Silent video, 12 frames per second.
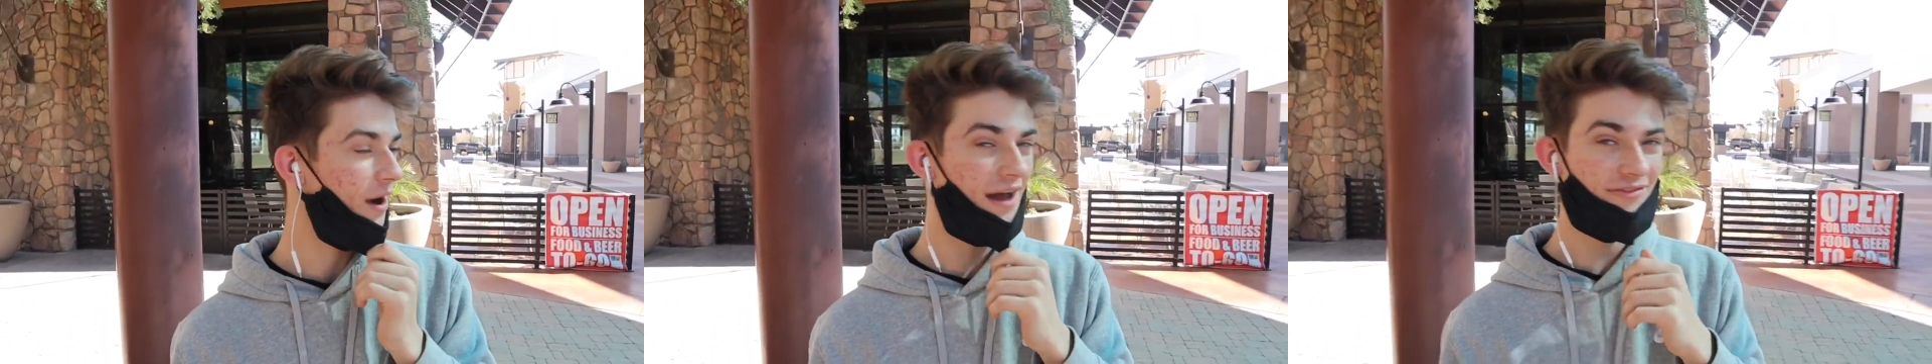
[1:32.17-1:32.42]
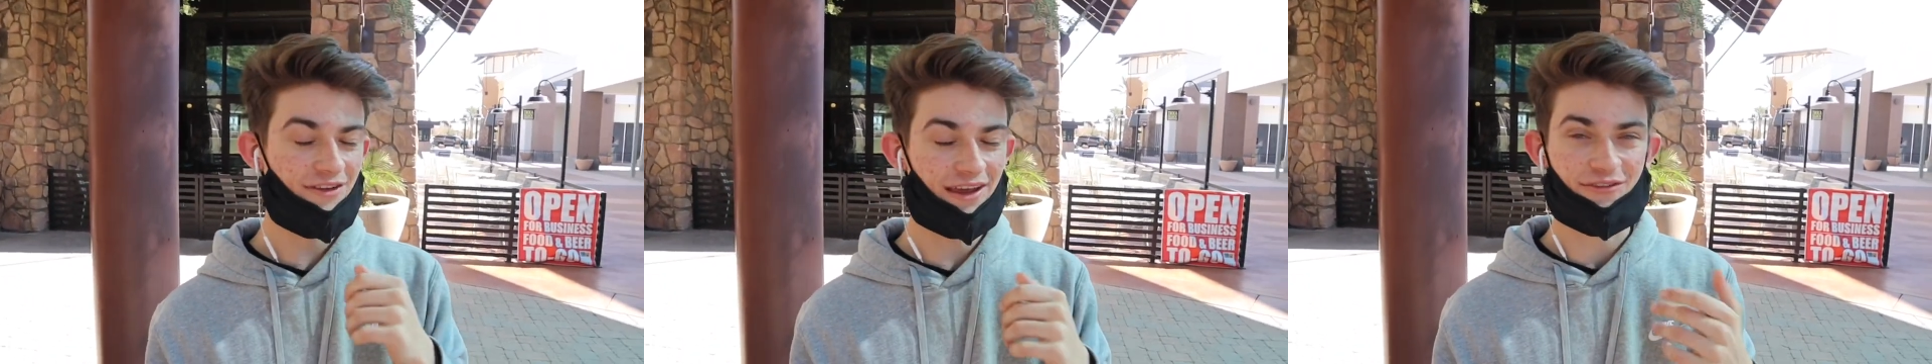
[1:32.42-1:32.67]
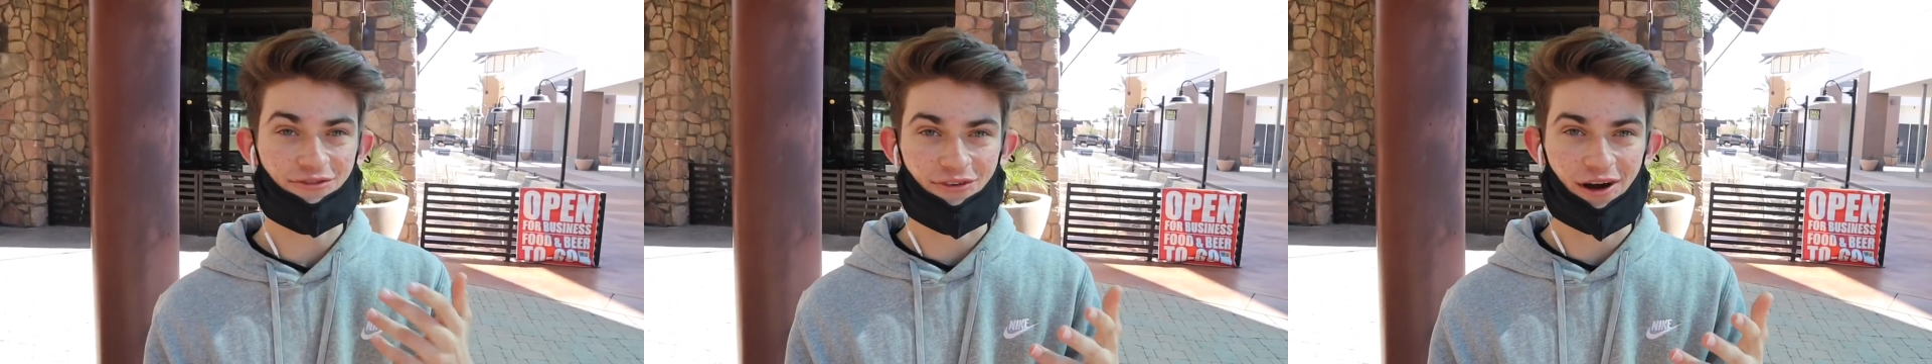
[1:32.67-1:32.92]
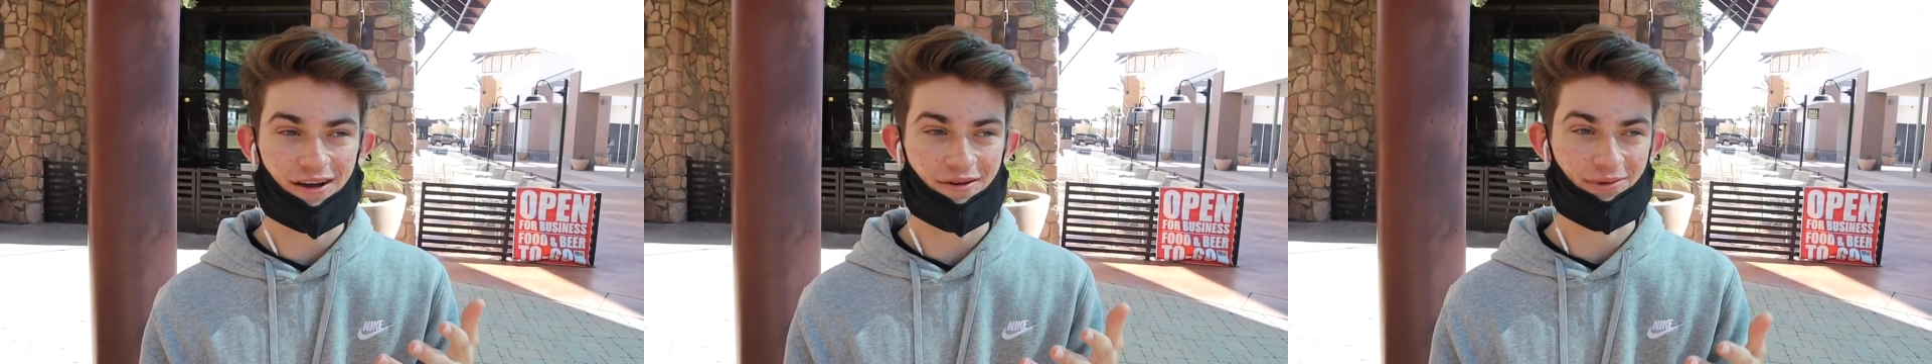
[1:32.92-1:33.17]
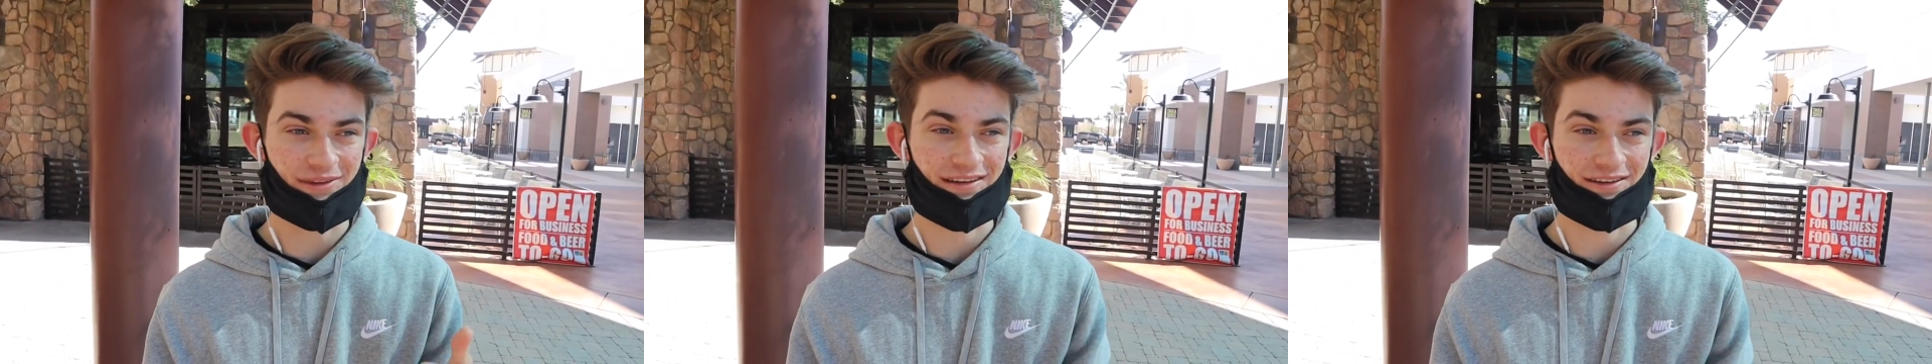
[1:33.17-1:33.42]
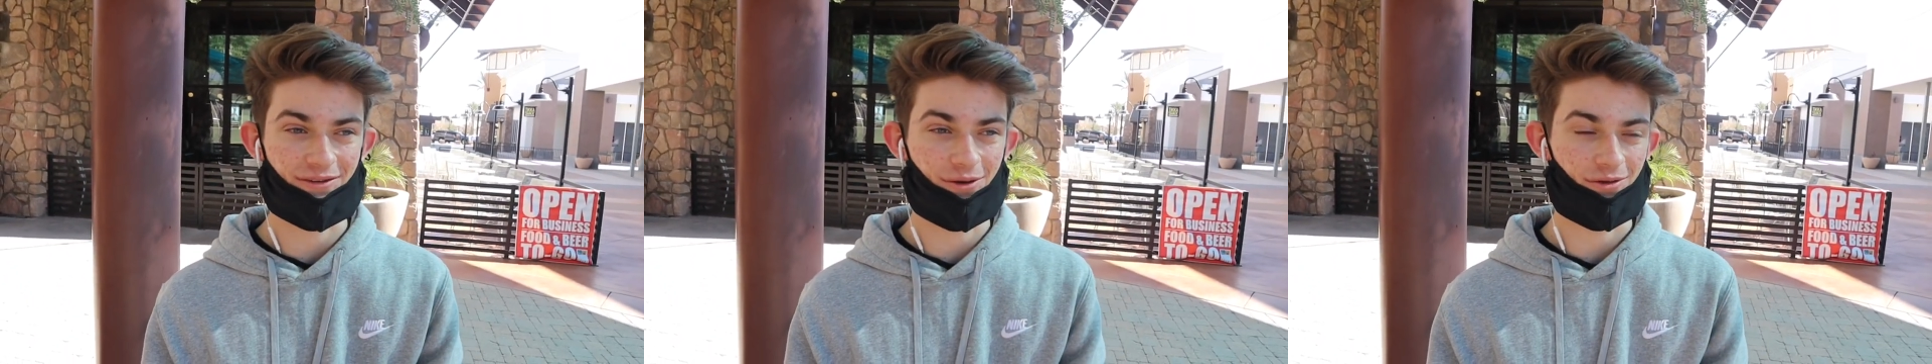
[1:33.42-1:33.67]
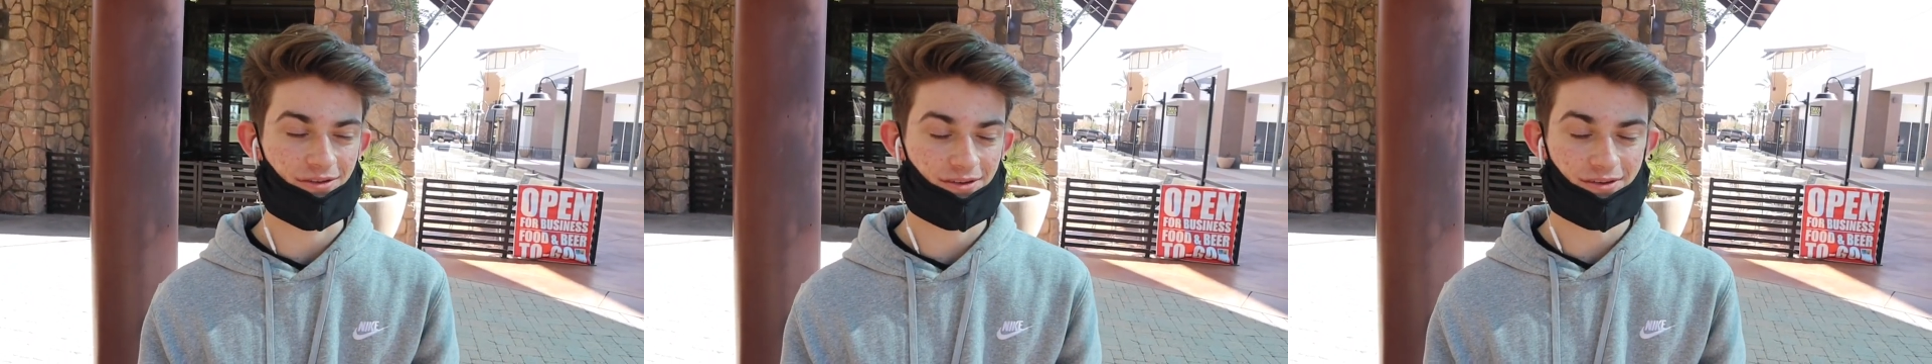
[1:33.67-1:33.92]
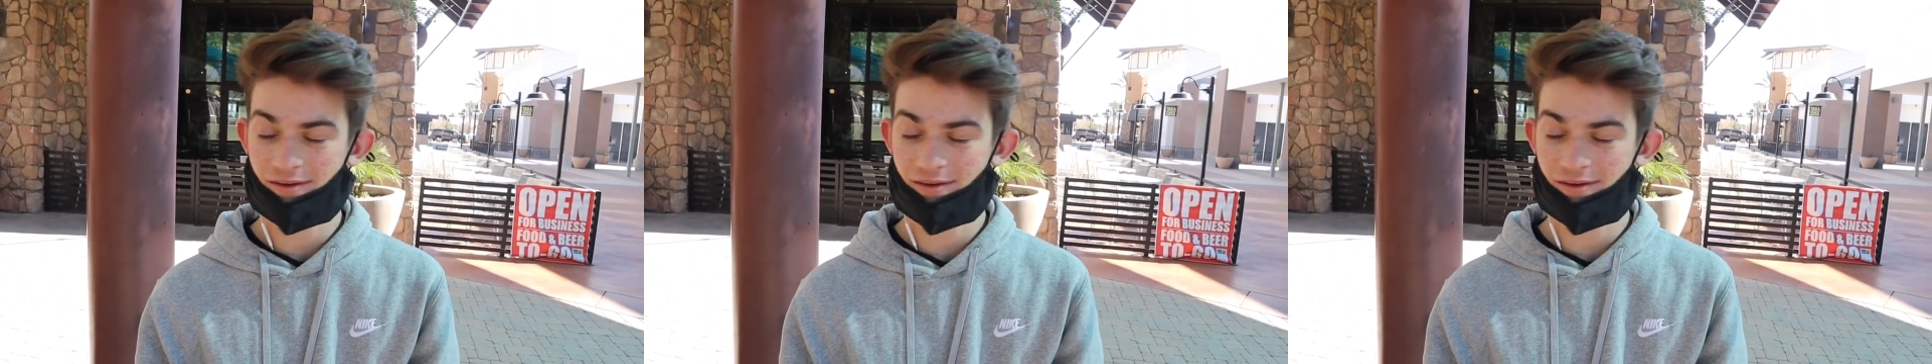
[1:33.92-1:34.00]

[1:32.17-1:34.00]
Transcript: I have to like fuck with the adults.